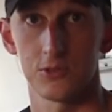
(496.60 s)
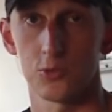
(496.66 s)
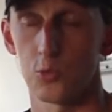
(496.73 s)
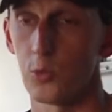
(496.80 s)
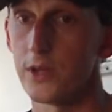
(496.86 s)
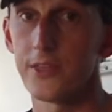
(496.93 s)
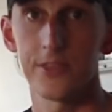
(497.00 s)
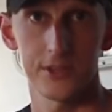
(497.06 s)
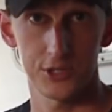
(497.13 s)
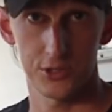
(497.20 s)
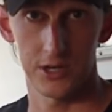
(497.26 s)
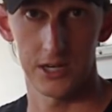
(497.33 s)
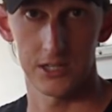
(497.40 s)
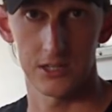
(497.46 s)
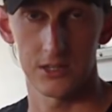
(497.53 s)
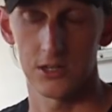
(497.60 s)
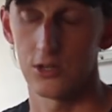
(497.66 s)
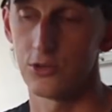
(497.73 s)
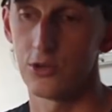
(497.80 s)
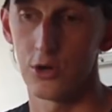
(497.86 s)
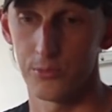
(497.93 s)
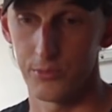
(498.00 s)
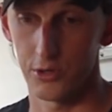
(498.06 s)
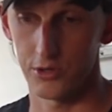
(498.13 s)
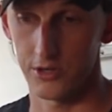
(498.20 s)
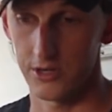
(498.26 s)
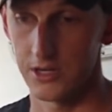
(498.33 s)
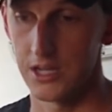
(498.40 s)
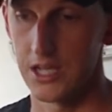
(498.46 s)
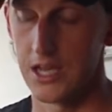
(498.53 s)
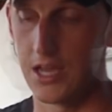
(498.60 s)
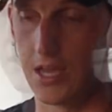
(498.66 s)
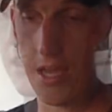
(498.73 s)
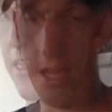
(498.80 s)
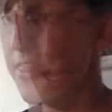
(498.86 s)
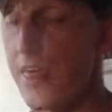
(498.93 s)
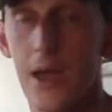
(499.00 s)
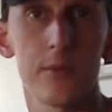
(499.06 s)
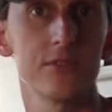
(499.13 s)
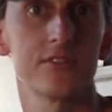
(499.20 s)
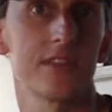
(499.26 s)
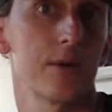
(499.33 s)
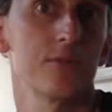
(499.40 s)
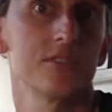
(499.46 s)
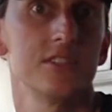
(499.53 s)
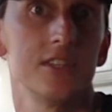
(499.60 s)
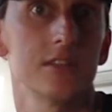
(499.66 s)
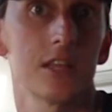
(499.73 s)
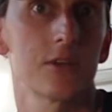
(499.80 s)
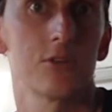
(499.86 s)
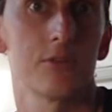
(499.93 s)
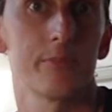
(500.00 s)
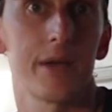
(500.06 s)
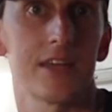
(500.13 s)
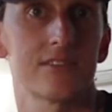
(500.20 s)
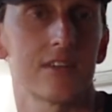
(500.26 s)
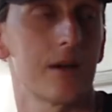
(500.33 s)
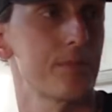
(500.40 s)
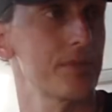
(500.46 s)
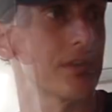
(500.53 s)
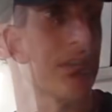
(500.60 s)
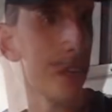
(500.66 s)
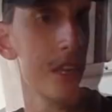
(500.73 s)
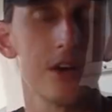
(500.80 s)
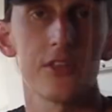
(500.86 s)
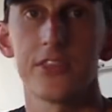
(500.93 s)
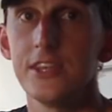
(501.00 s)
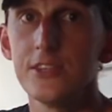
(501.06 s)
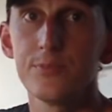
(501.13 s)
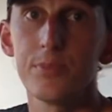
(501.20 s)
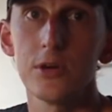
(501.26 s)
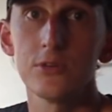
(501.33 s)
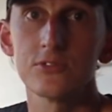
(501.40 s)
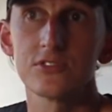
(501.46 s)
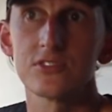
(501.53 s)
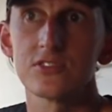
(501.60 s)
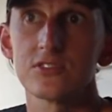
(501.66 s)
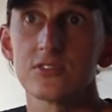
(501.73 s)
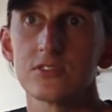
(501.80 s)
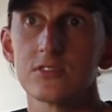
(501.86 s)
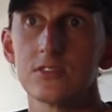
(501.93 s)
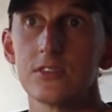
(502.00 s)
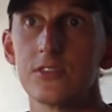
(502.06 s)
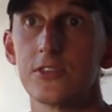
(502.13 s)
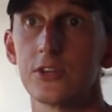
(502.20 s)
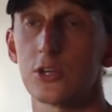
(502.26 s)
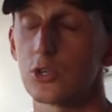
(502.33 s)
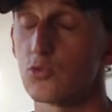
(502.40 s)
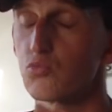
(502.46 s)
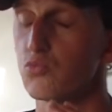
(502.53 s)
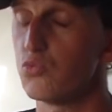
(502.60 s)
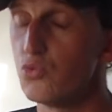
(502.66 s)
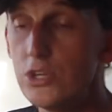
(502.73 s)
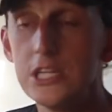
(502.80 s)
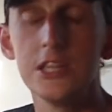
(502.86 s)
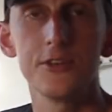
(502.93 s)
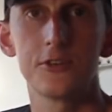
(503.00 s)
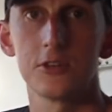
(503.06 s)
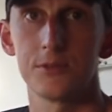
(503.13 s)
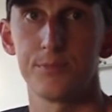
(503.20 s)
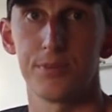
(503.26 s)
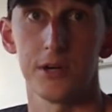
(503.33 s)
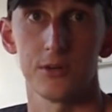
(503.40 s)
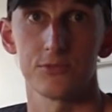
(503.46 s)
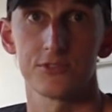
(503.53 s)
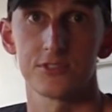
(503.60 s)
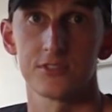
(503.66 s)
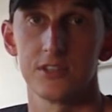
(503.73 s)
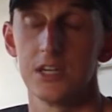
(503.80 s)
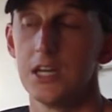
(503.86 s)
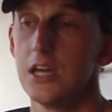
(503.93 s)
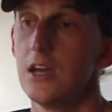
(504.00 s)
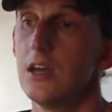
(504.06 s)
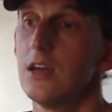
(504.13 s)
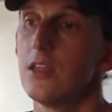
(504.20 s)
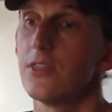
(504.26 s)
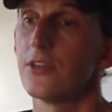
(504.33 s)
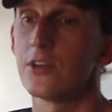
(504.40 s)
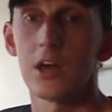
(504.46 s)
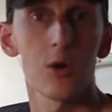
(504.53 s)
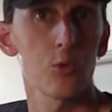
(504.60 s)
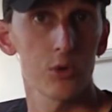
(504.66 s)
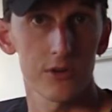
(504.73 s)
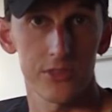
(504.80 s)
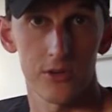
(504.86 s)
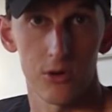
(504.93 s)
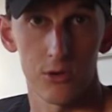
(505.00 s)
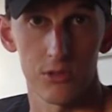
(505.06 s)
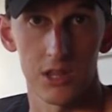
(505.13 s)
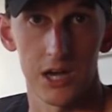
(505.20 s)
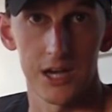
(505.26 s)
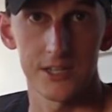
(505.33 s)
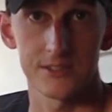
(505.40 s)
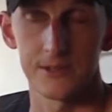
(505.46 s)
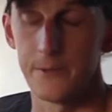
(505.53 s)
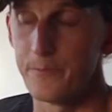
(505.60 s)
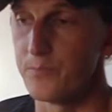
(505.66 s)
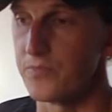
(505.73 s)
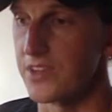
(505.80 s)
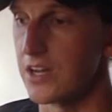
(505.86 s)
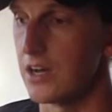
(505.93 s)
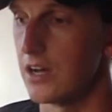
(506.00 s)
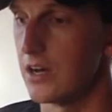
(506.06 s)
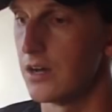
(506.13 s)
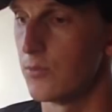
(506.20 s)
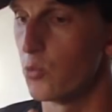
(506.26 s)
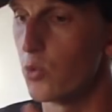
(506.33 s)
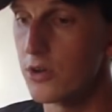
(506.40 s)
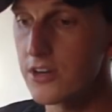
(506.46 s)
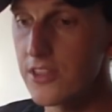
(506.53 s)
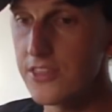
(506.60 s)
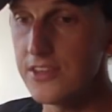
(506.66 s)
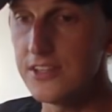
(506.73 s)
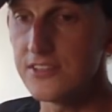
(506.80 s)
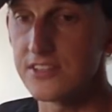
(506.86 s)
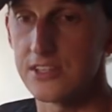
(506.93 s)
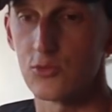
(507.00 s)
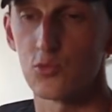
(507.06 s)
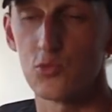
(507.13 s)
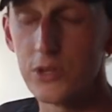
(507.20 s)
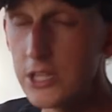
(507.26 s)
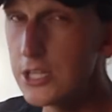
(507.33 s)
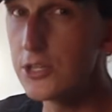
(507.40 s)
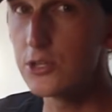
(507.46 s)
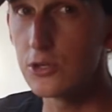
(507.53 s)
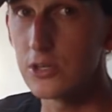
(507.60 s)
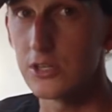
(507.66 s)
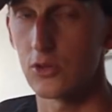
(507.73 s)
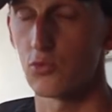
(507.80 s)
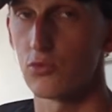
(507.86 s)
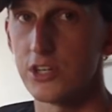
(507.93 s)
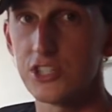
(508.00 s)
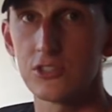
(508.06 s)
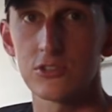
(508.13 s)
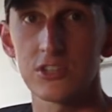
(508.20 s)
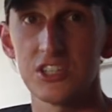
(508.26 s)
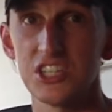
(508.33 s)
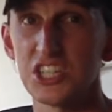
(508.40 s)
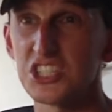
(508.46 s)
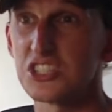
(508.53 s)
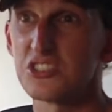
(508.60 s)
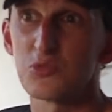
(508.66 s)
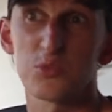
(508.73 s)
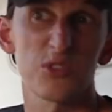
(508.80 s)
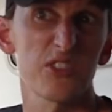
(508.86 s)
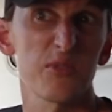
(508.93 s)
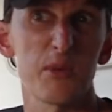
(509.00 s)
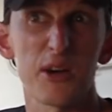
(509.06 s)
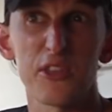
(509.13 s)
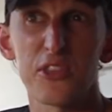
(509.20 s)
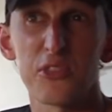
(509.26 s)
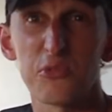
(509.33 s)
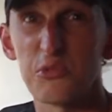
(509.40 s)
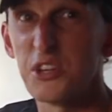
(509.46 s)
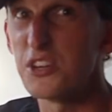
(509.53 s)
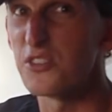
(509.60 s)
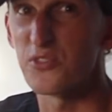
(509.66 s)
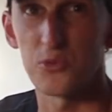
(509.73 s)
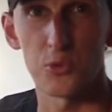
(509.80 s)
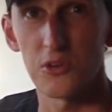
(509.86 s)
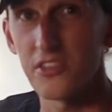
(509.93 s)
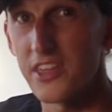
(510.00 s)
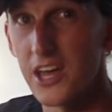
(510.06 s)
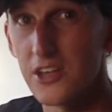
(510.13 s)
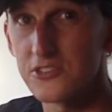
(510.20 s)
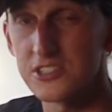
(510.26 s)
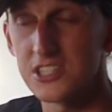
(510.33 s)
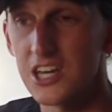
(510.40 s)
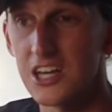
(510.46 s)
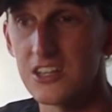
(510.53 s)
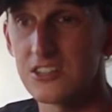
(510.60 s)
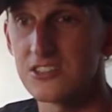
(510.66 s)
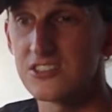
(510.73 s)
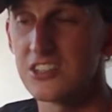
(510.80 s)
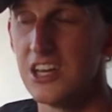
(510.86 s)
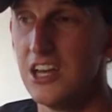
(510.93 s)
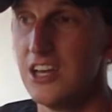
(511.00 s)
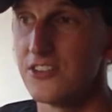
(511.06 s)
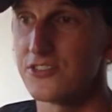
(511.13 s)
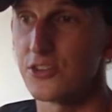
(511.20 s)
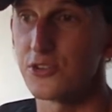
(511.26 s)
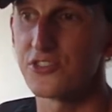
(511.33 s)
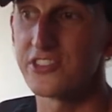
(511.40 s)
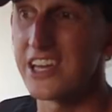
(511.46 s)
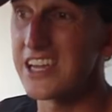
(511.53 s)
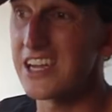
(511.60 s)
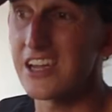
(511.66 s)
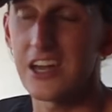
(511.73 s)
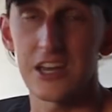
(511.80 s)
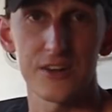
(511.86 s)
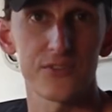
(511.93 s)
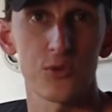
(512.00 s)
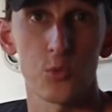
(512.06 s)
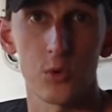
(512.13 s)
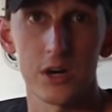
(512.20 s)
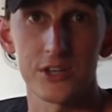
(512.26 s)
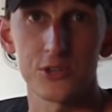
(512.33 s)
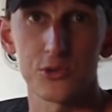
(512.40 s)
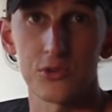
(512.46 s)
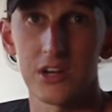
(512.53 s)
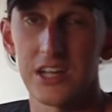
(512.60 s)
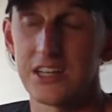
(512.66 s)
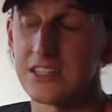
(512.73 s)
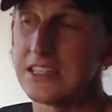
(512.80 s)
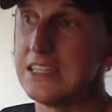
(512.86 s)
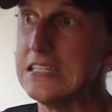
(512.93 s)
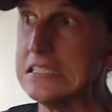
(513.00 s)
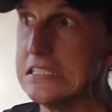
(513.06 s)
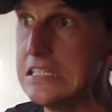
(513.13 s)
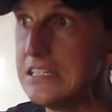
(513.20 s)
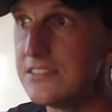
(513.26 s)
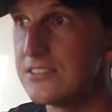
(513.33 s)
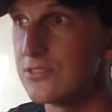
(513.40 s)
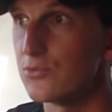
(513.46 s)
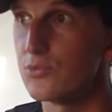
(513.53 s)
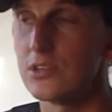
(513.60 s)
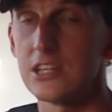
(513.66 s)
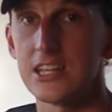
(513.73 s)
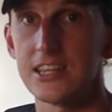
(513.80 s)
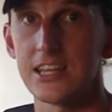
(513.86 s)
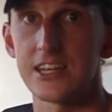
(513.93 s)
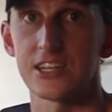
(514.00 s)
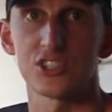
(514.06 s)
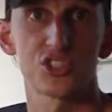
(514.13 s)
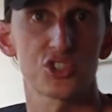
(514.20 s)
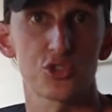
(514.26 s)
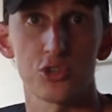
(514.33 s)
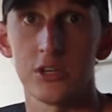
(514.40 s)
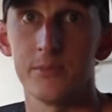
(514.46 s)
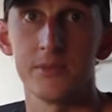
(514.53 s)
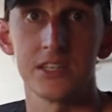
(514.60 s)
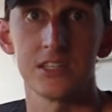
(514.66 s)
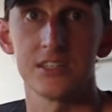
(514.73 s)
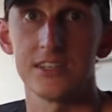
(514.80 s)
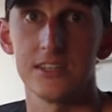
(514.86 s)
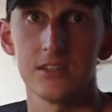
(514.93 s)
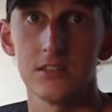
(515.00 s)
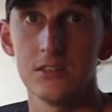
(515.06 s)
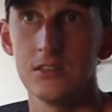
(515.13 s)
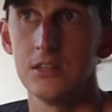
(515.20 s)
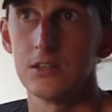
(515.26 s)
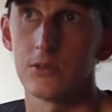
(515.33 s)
With the trailer, no motor. That was a deal I couldn't pass up. Now these boats, they're really good boats. They're not worth a whole lot. One of these in really good original condition is worth about $3,000 or $4,000. So saying I got it for $1,000 isn't really like a screaming deal.